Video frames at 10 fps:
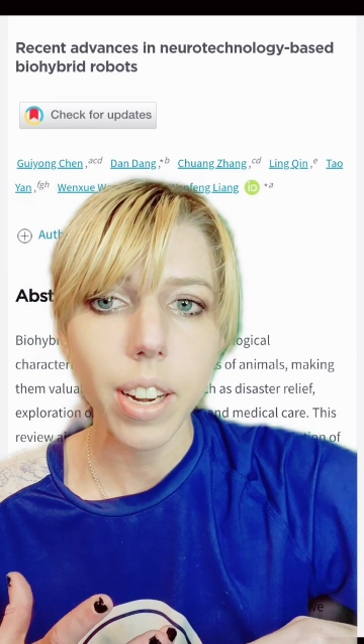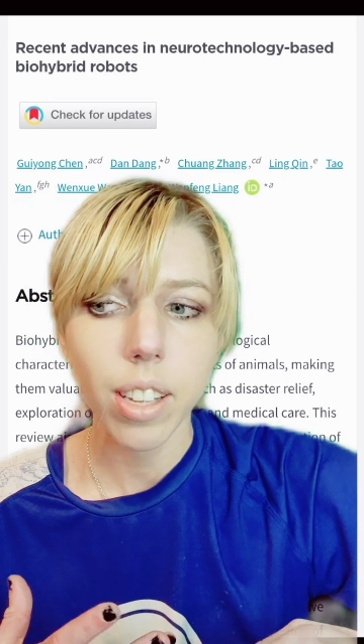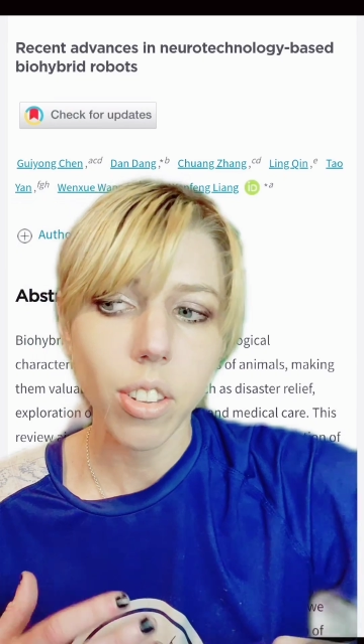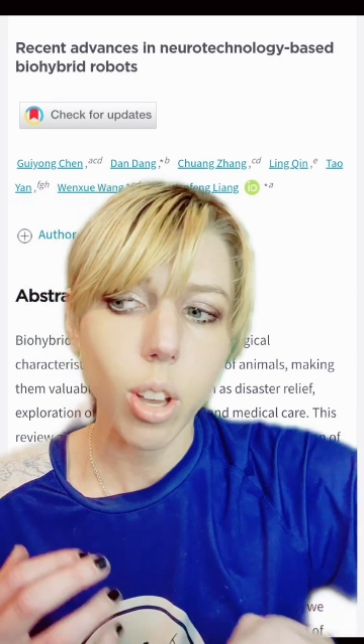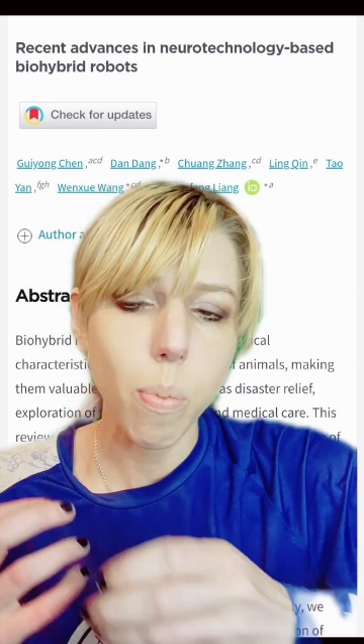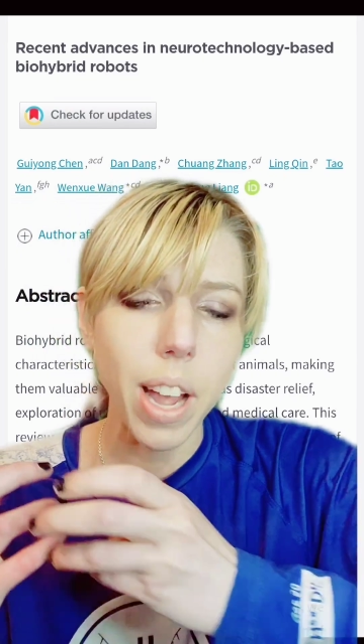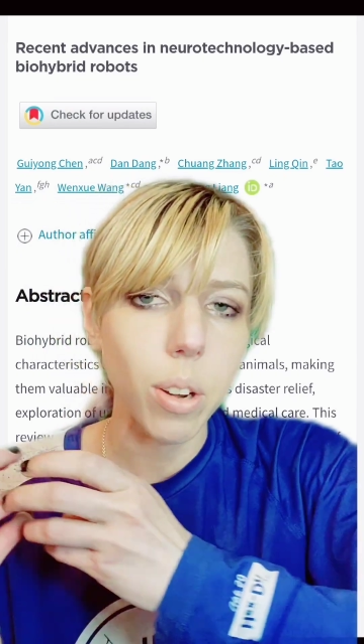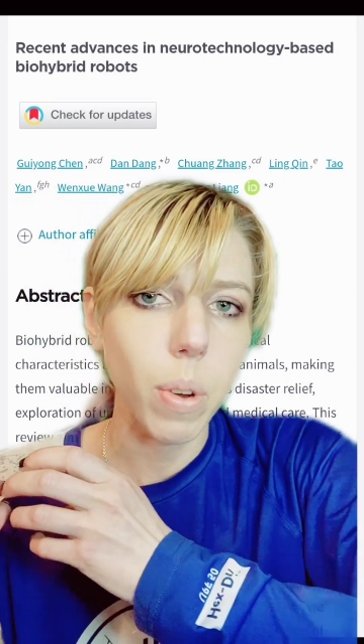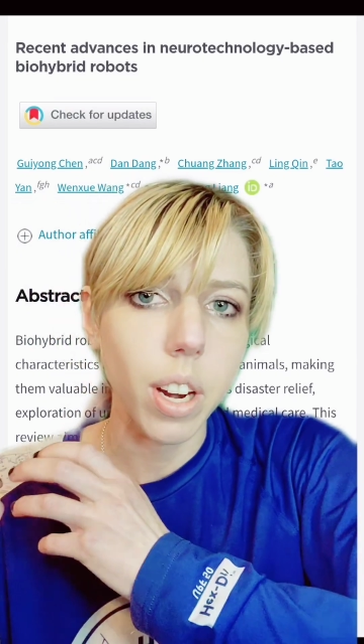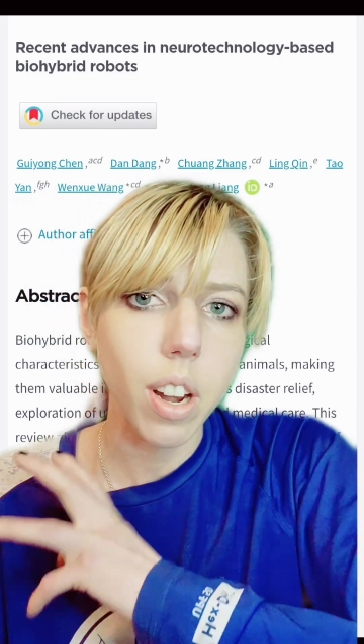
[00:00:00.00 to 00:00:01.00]
where it needs to go
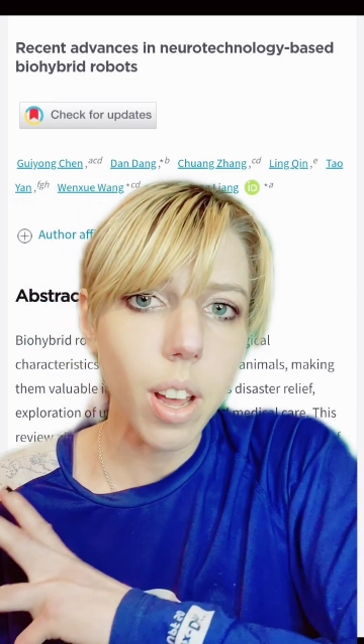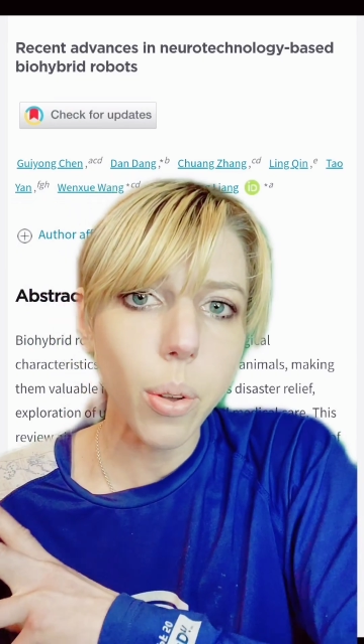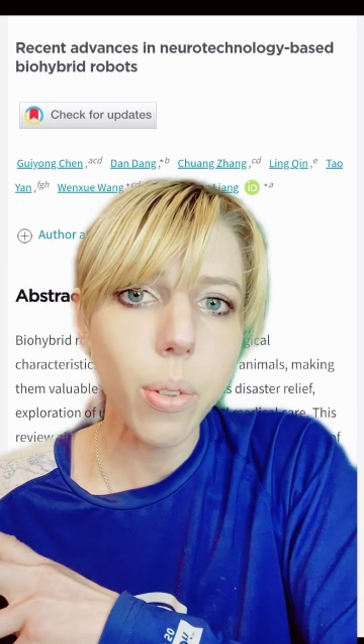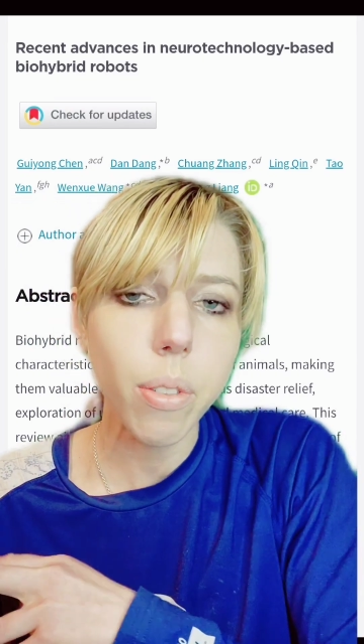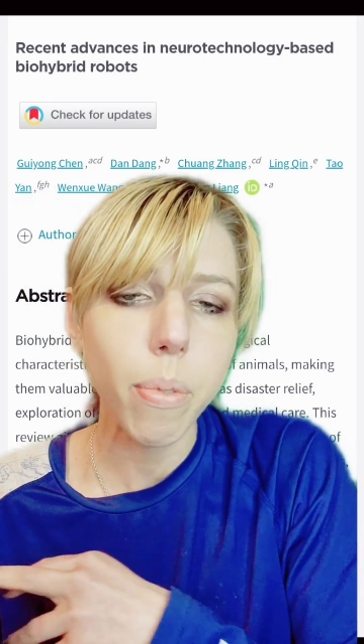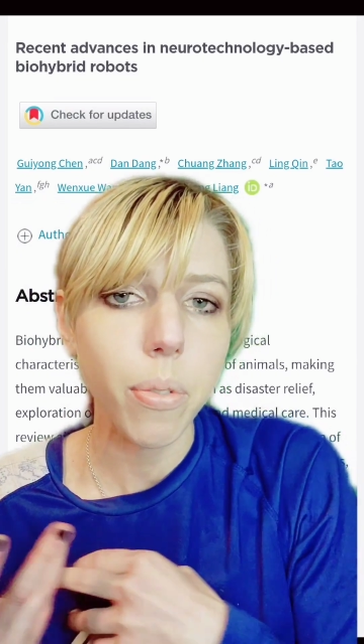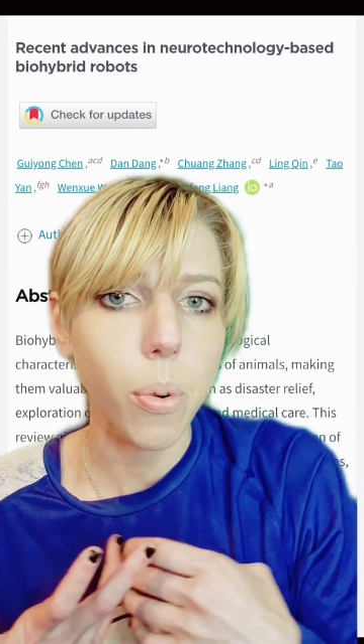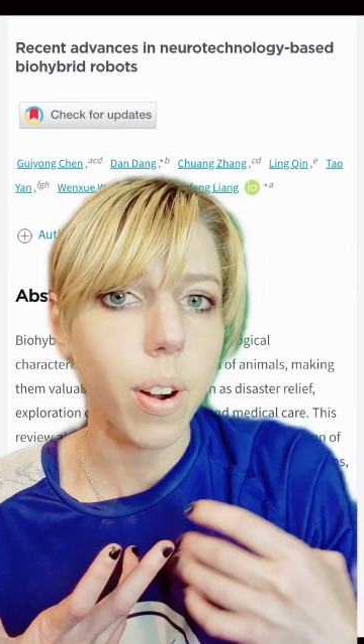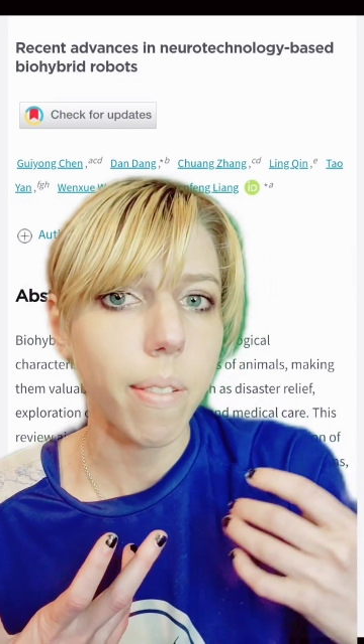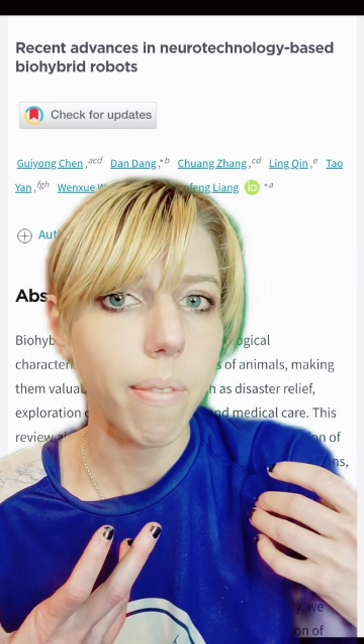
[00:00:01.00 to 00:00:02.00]
back to what it knows
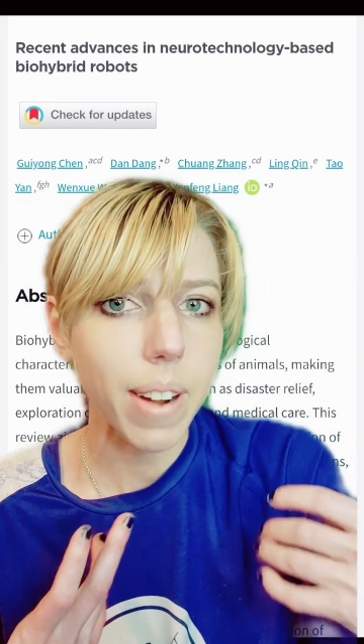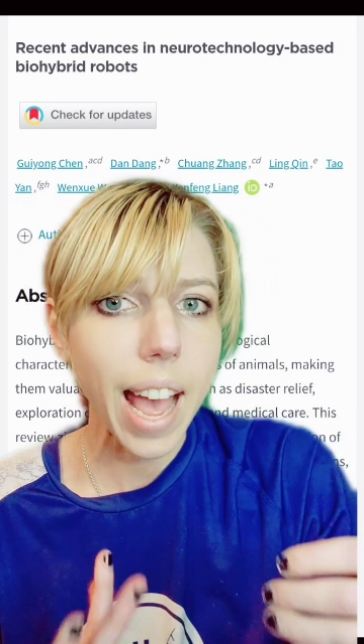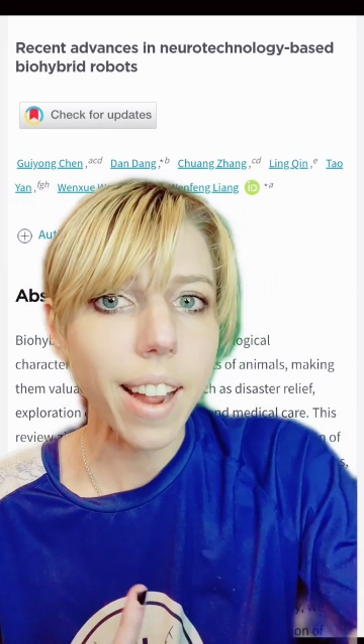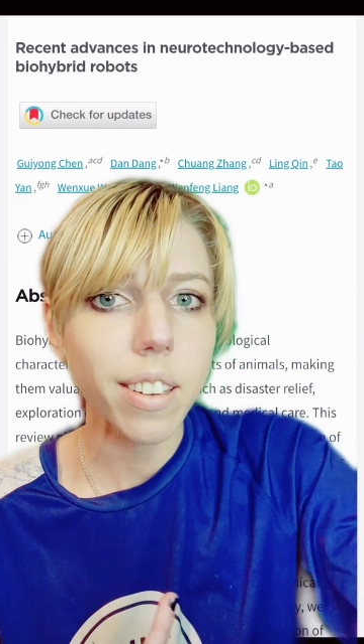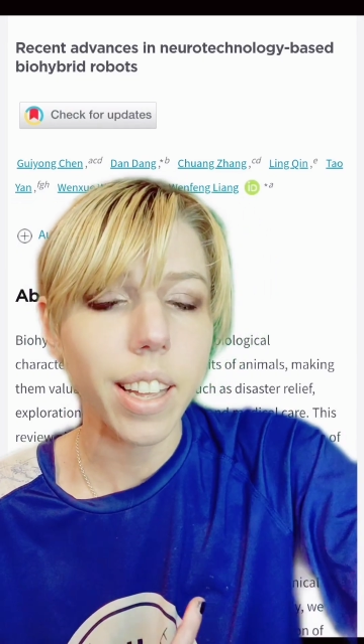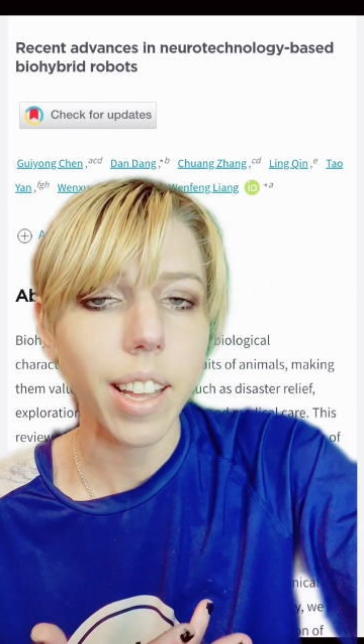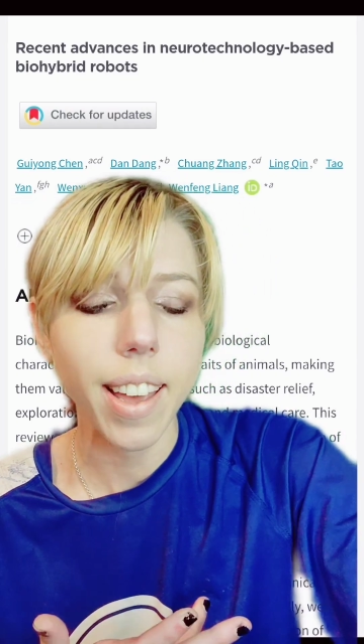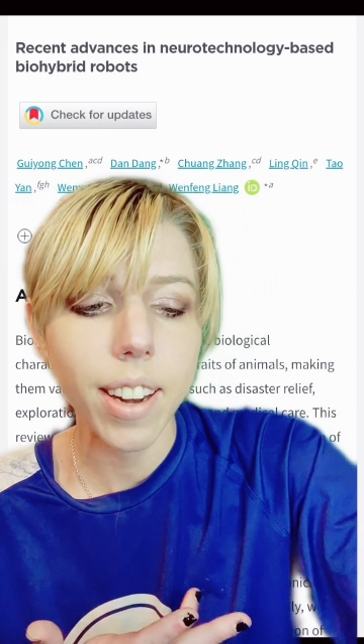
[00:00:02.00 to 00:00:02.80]
before reacting.